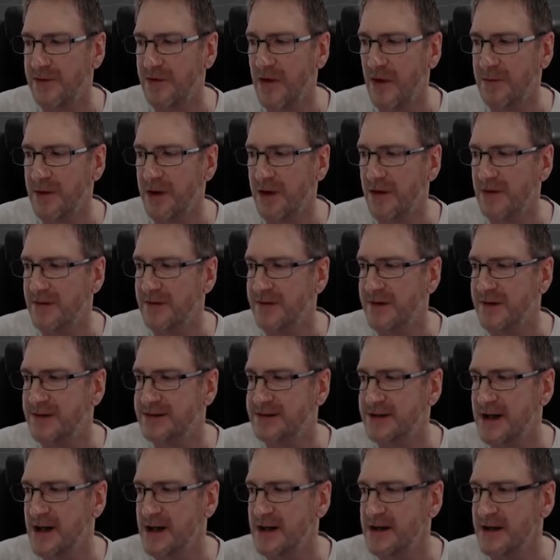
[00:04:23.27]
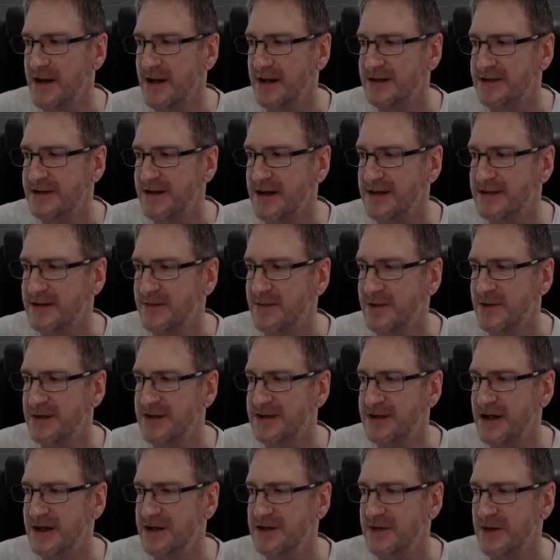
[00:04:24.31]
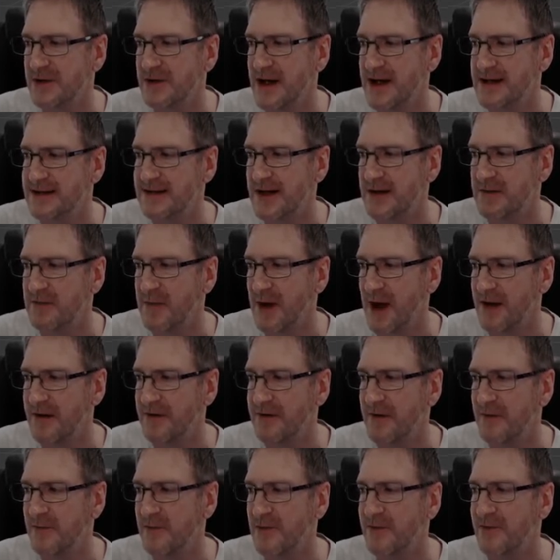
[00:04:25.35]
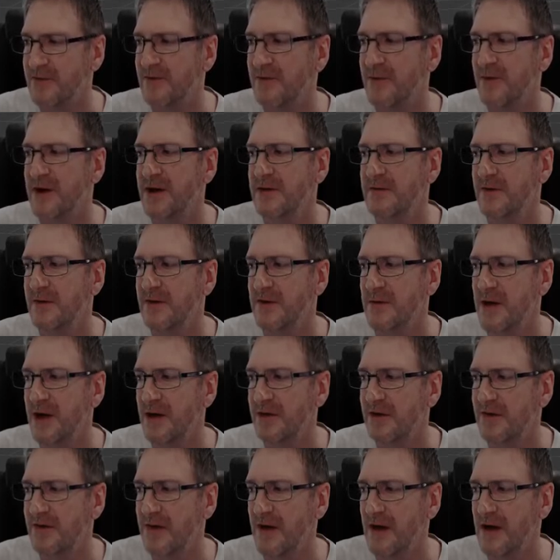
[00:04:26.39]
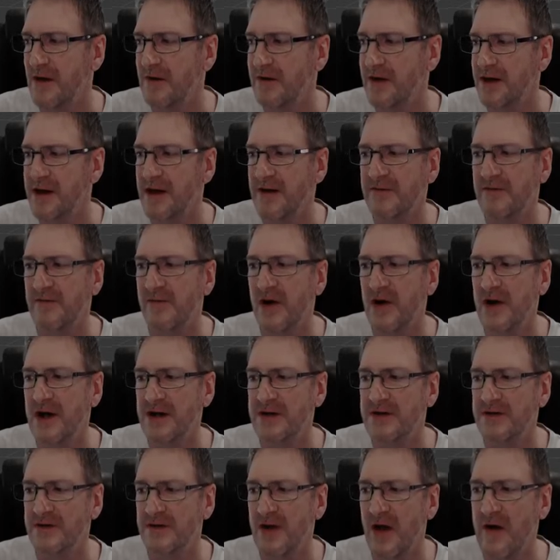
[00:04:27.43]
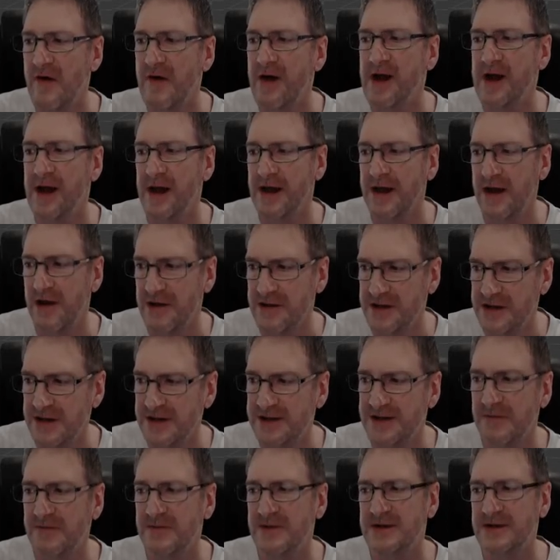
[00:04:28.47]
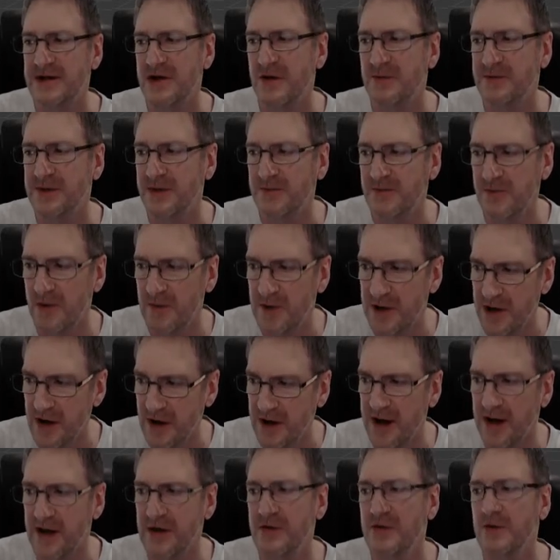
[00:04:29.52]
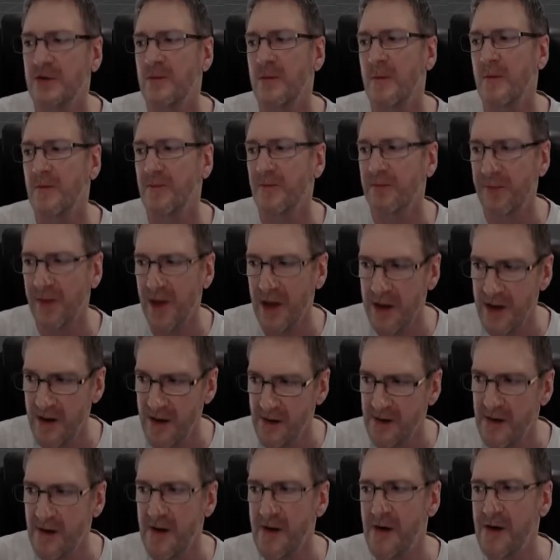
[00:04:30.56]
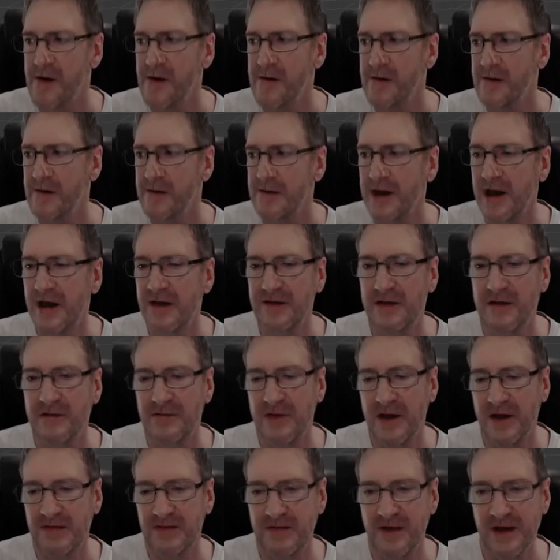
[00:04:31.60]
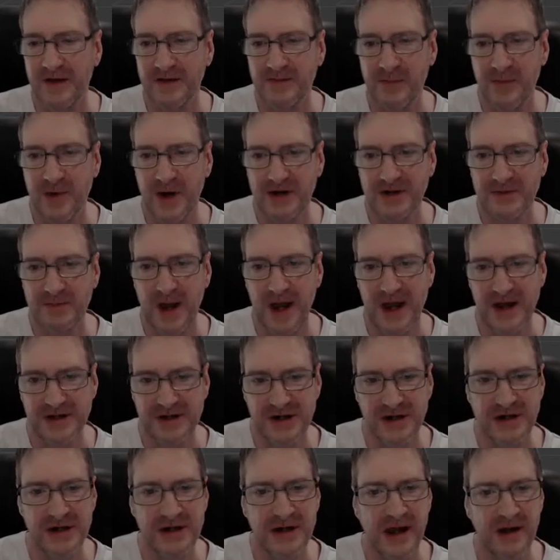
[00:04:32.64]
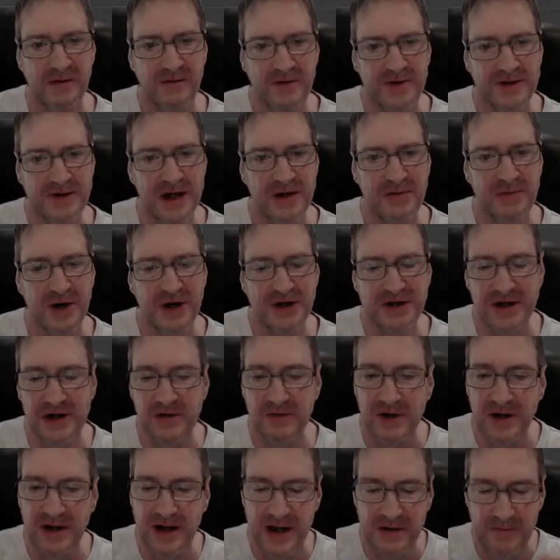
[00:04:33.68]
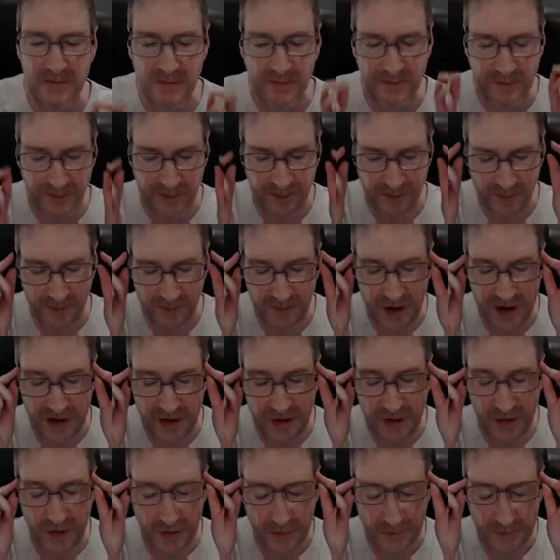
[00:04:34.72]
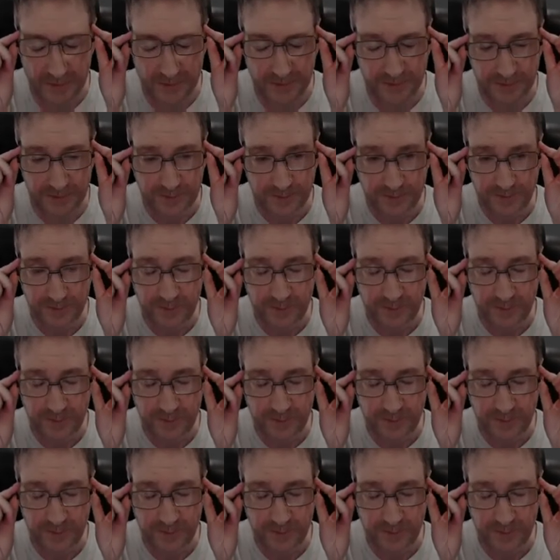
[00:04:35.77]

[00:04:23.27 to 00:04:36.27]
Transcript: Sniper Girl says, uh, yes, there's a procedural asset pack that was free for the month uh, that has vines. Oh, okay, going to use that for sculpting from it. Okay, cool. Yeah, the, the, those brush packs you can get for ZBrush, they're really, really cool.